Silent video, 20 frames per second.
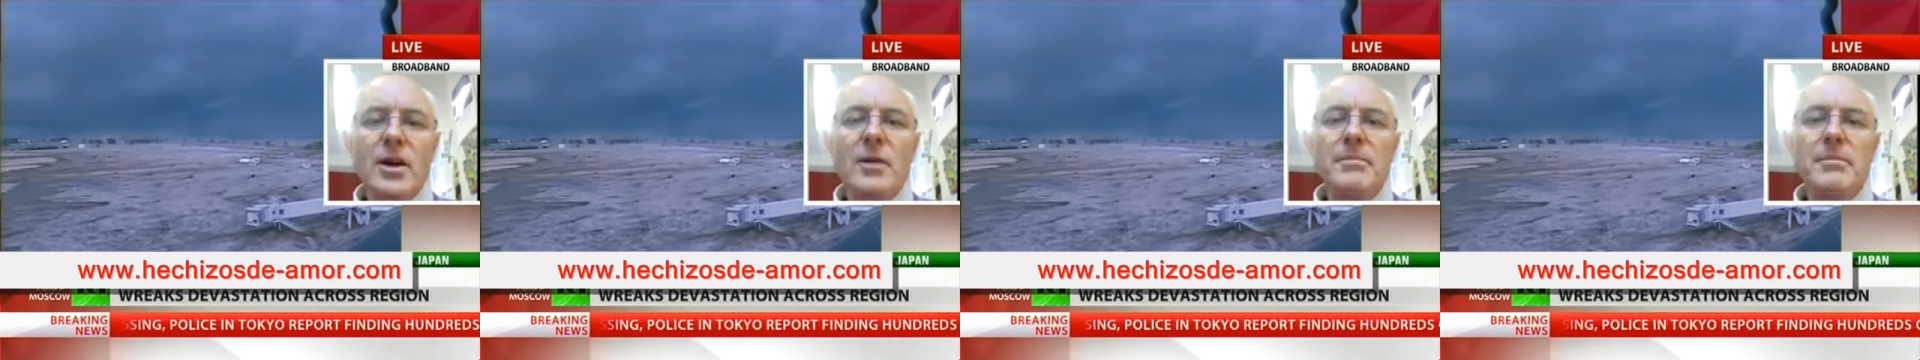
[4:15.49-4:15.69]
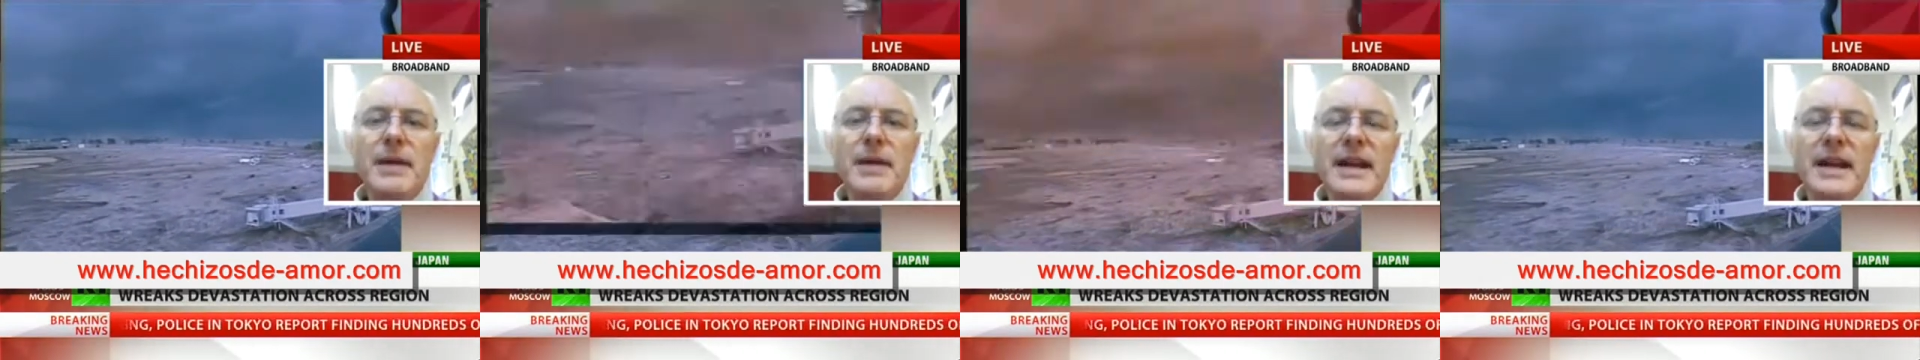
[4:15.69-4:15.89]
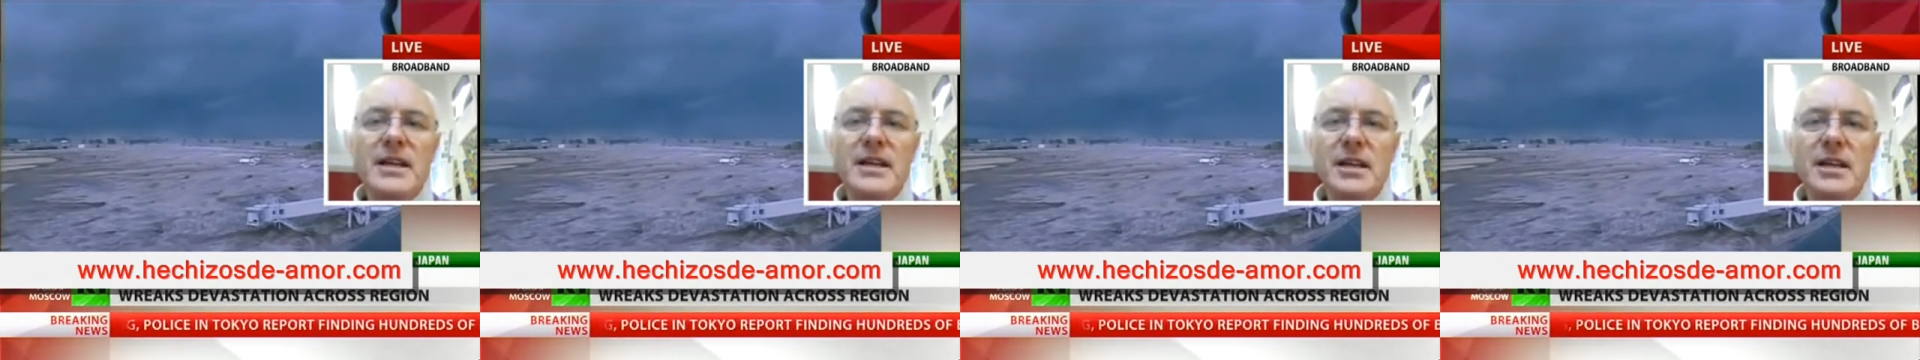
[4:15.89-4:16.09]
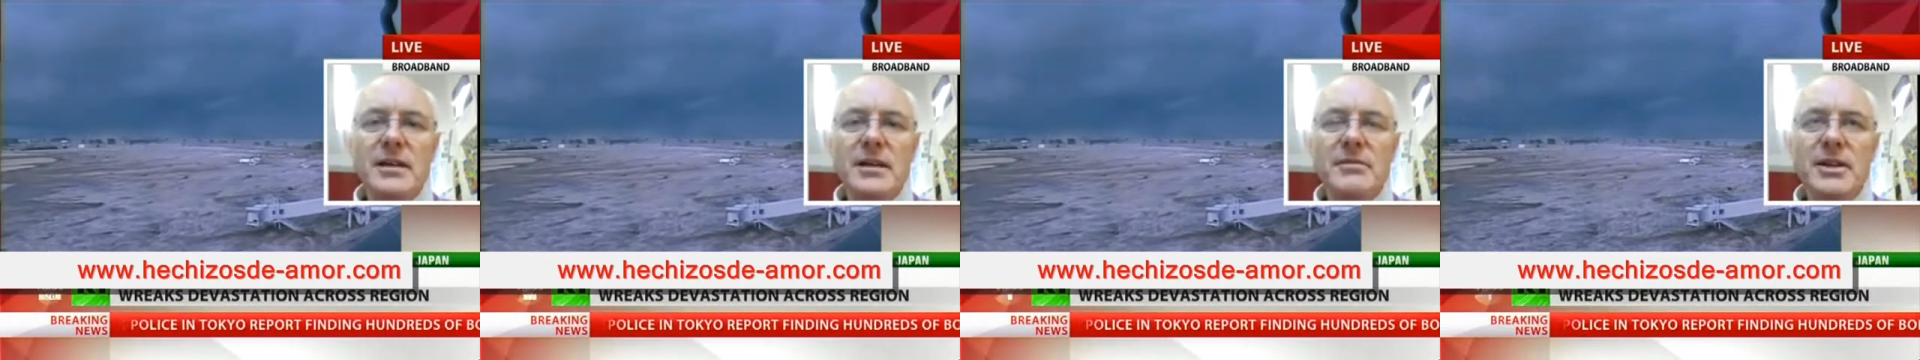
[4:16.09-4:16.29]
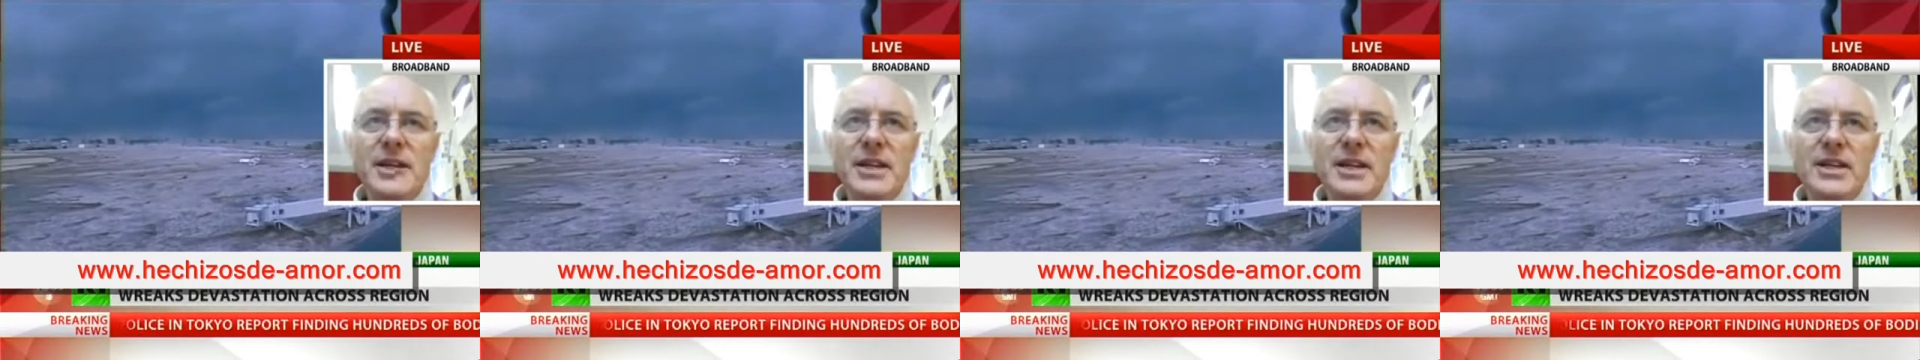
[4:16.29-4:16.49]
Not
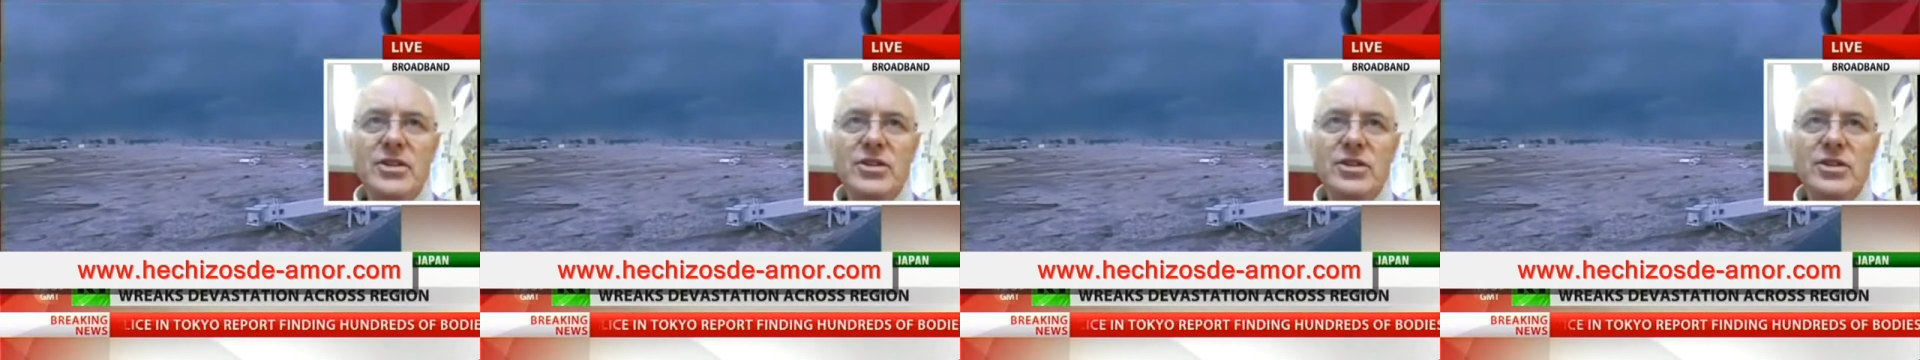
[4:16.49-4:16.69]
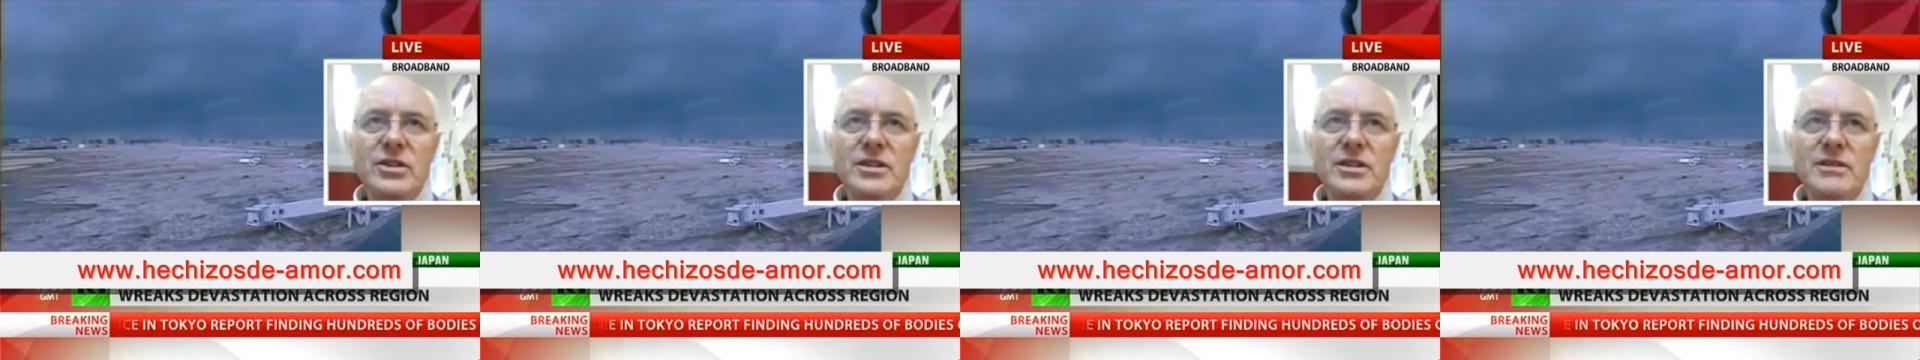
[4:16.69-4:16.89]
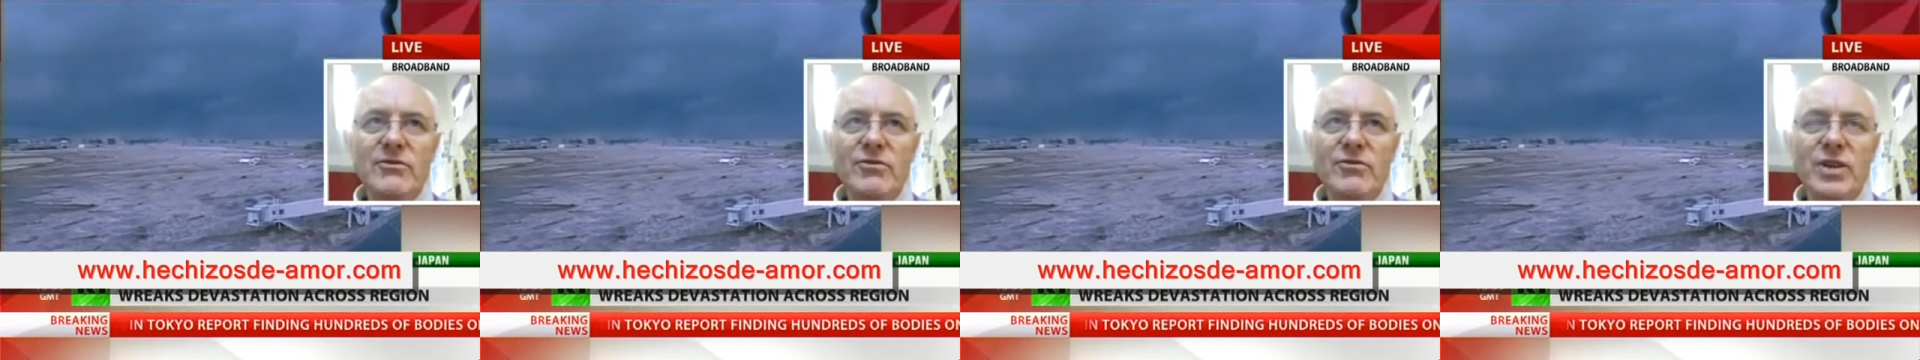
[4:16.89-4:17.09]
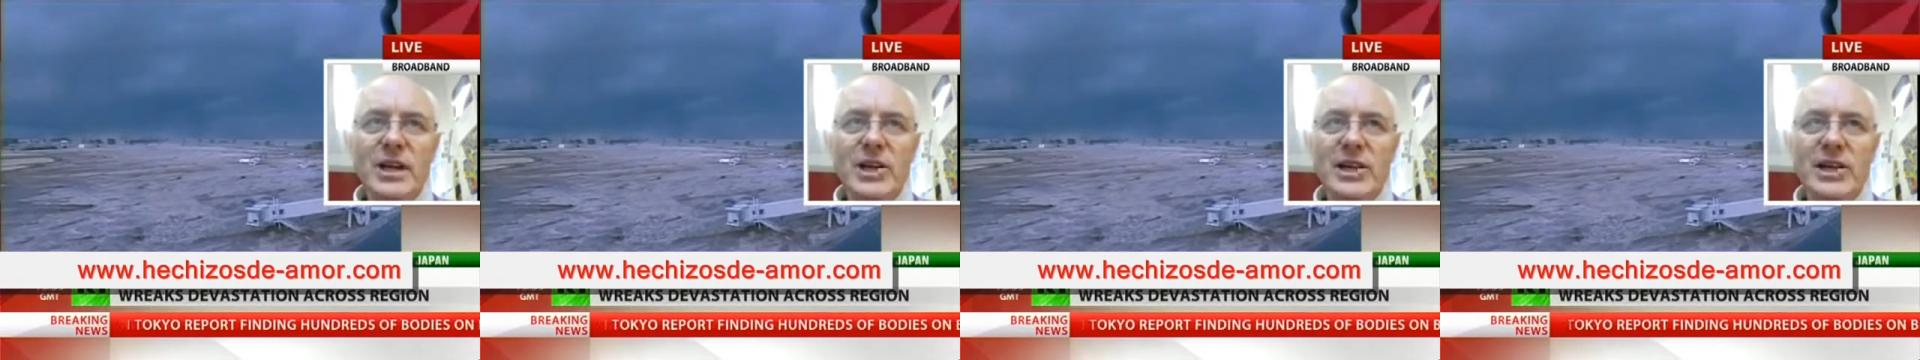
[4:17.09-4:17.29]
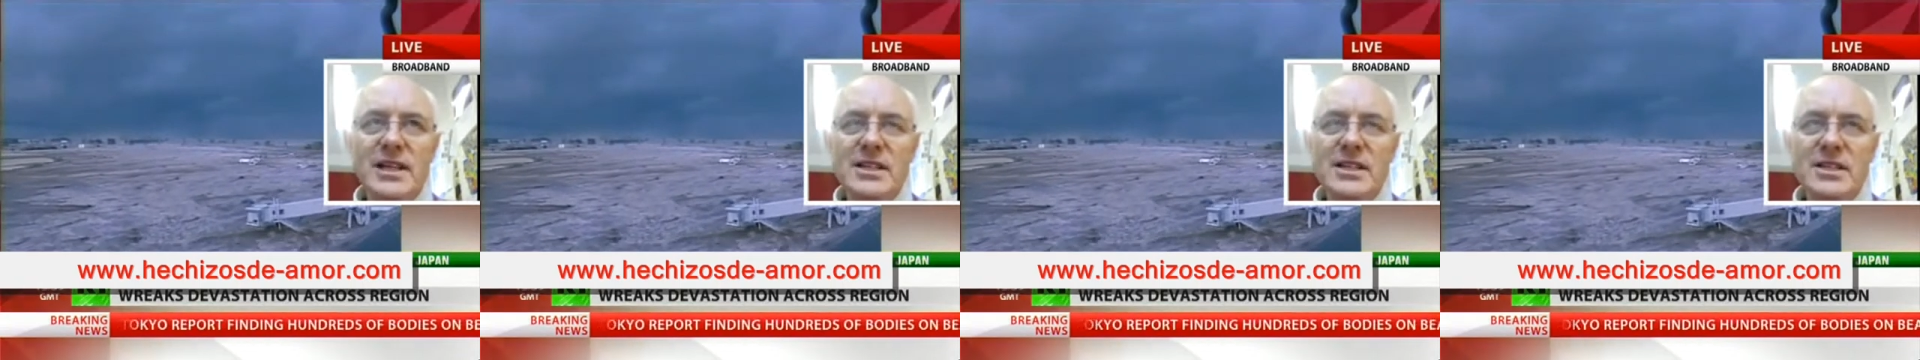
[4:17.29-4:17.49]
panicking, but they should
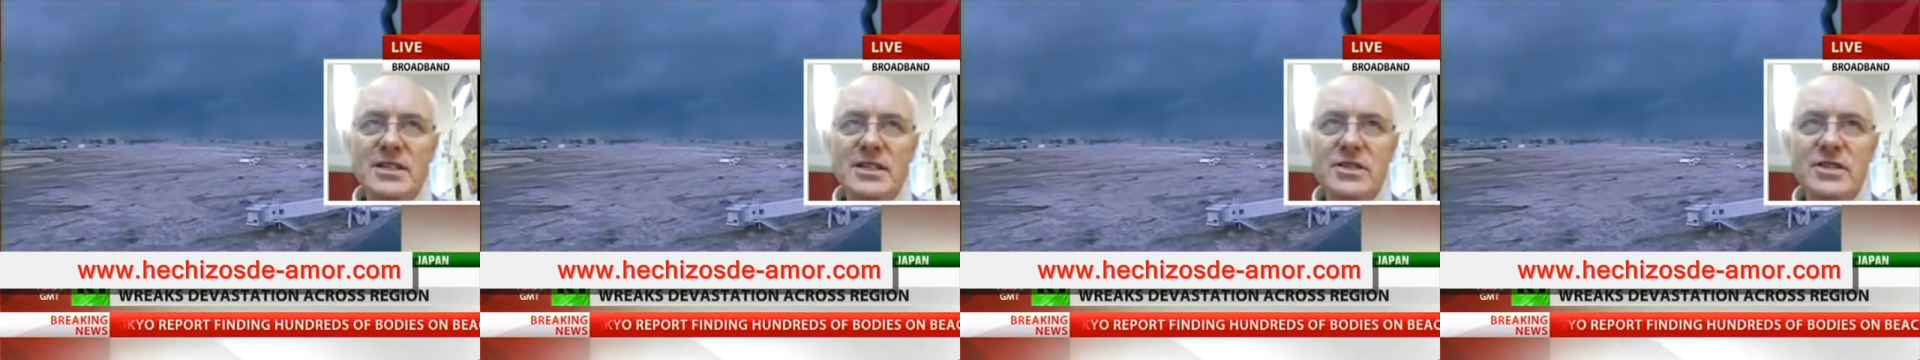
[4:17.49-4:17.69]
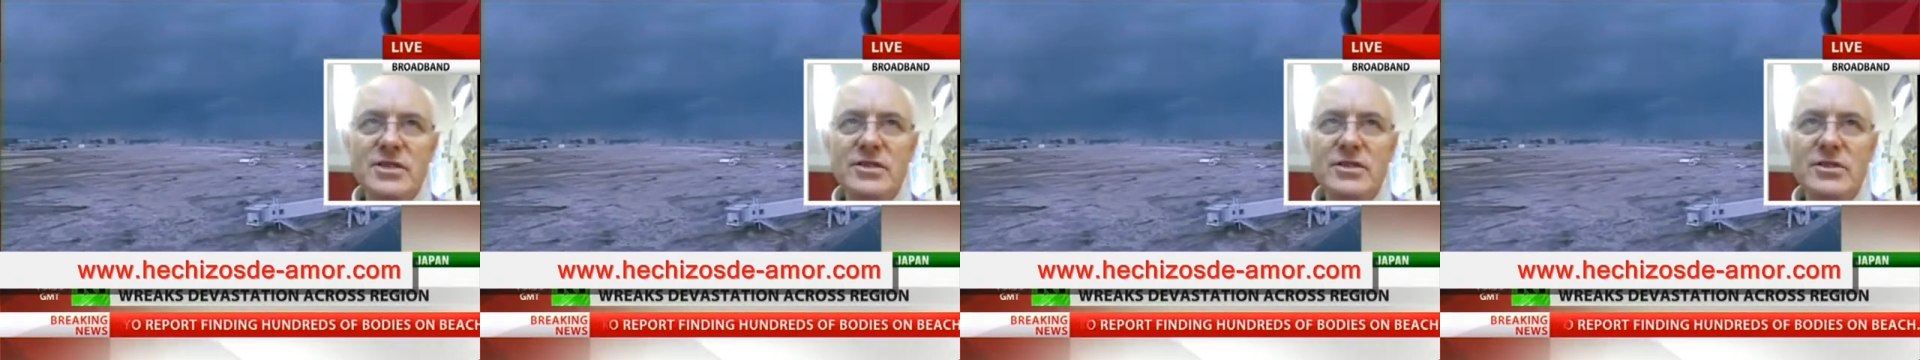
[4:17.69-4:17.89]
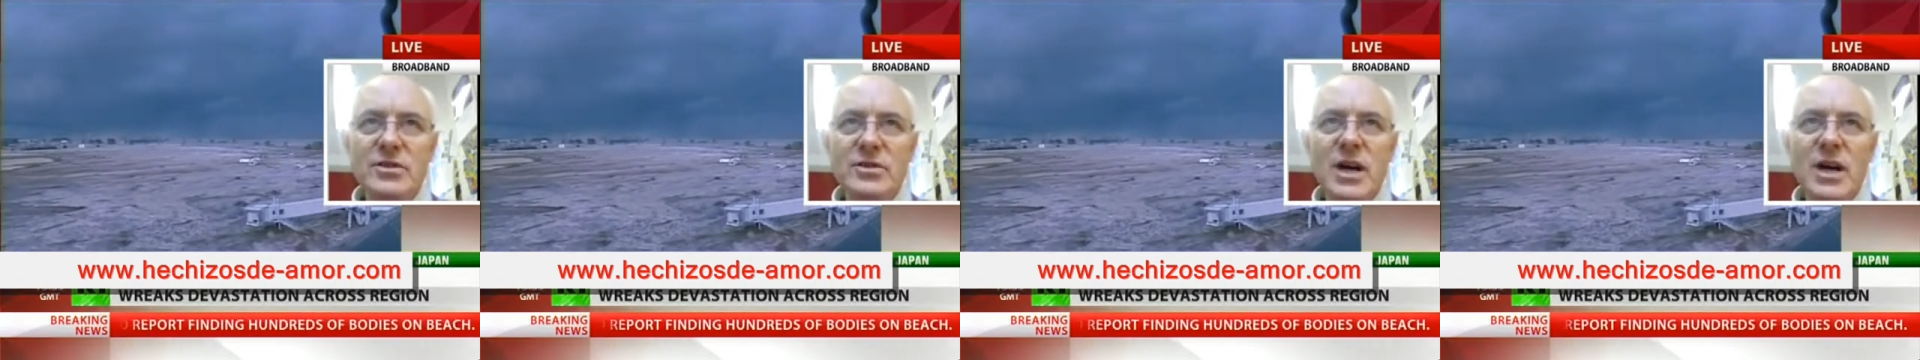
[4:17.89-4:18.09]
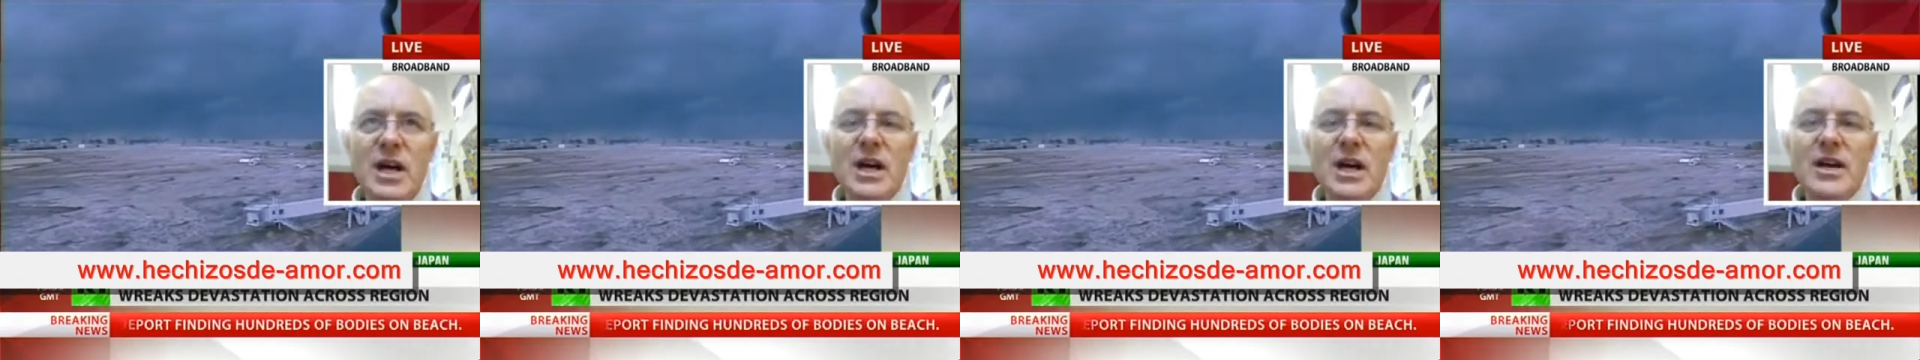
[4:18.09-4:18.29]
really listen to